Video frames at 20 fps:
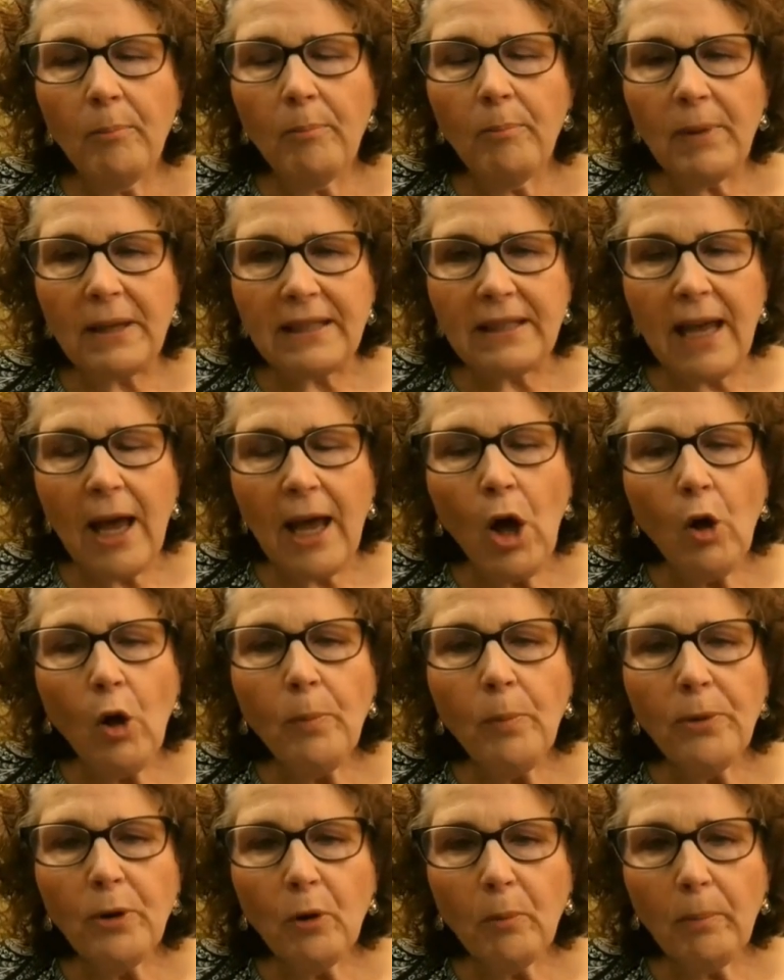But to
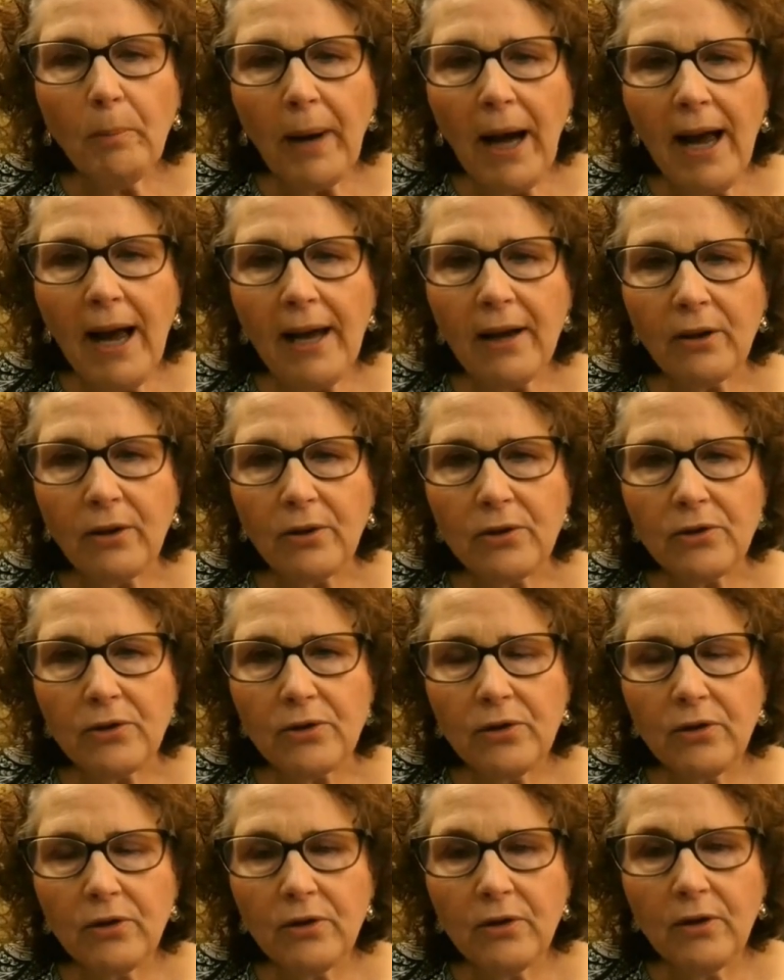help your buyers
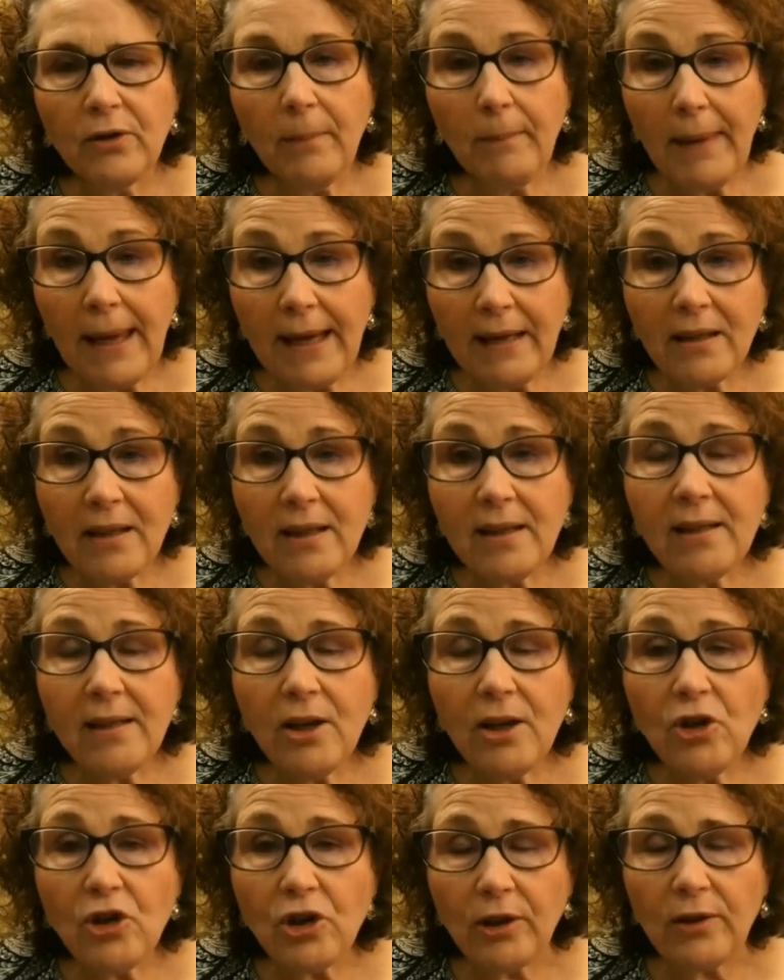make
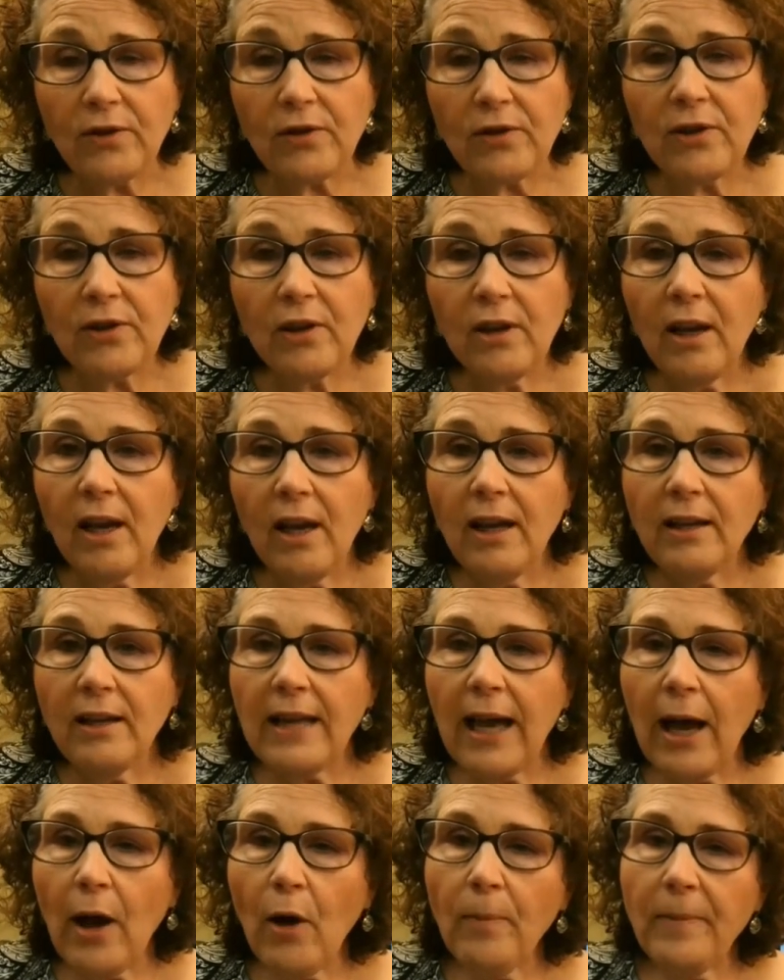decisions, to
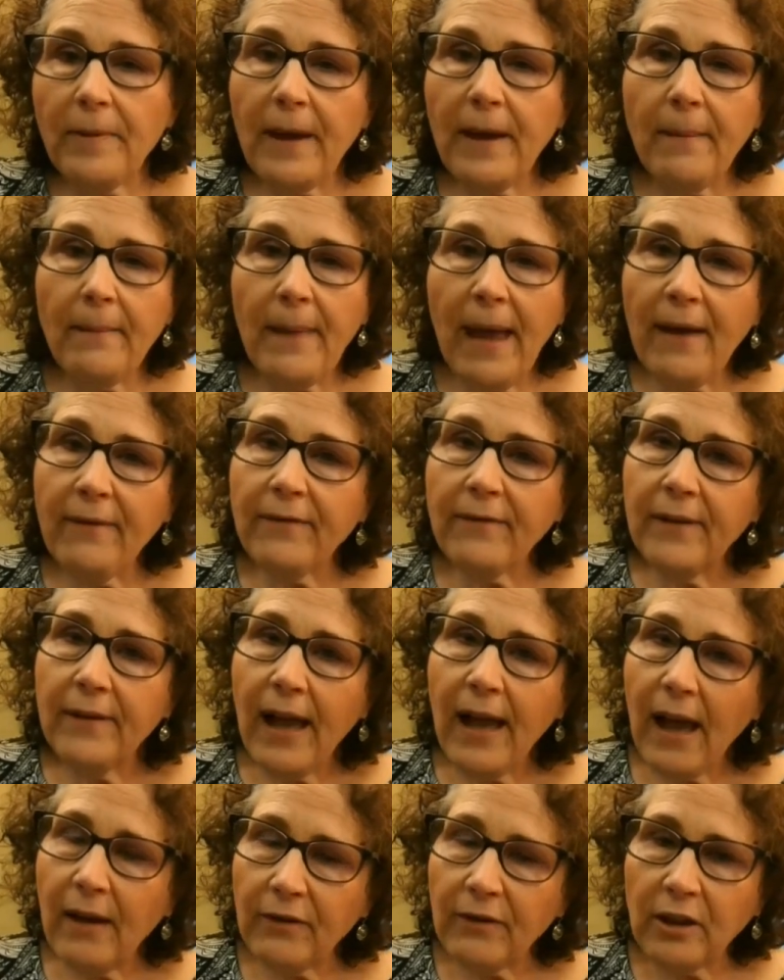help them
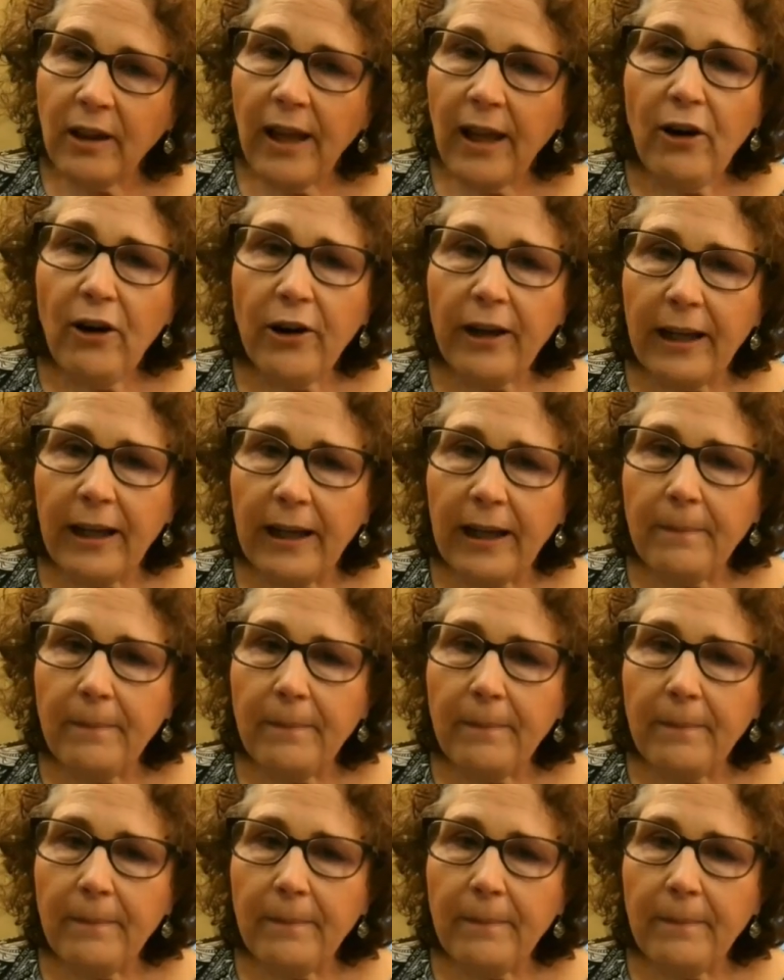have clarity,